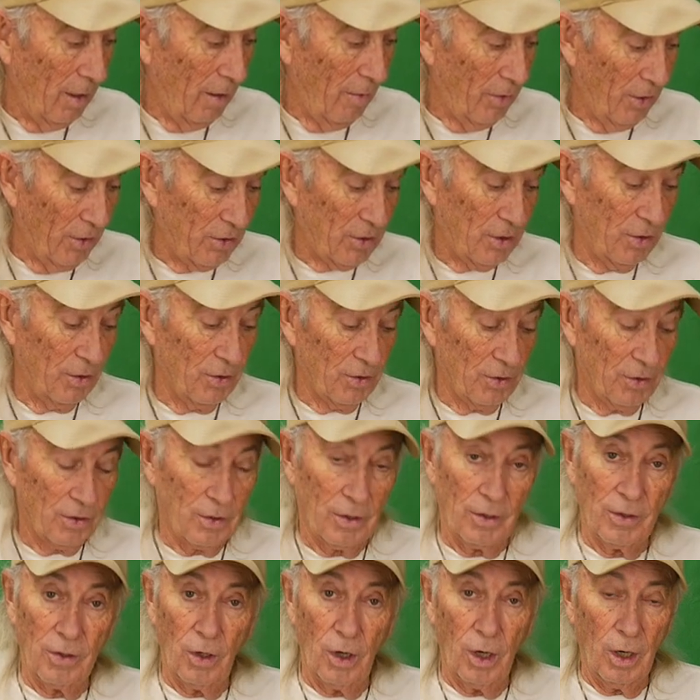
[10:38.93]
This is
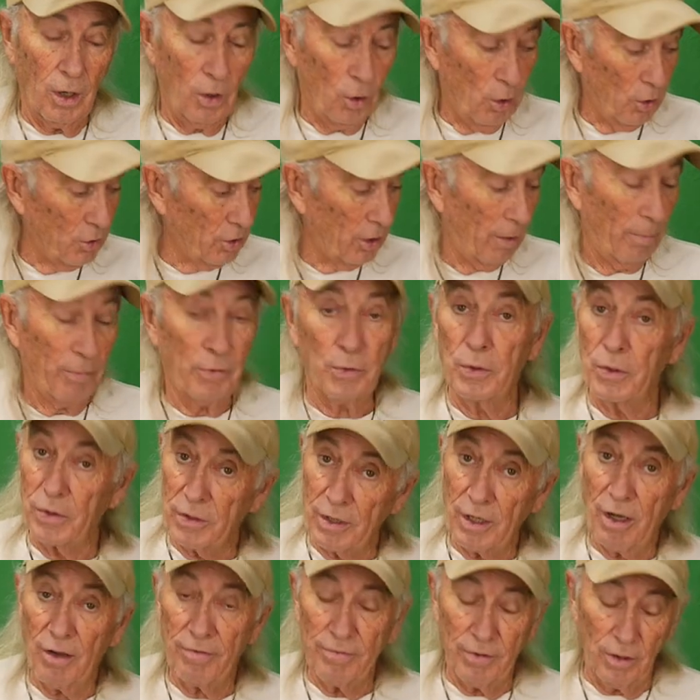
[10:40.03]
uh, hooks up through your
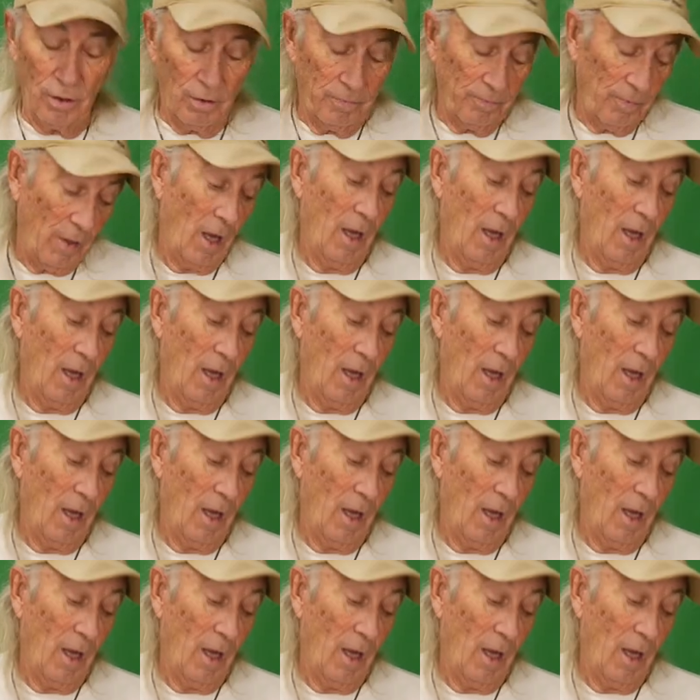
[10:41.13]
cell phone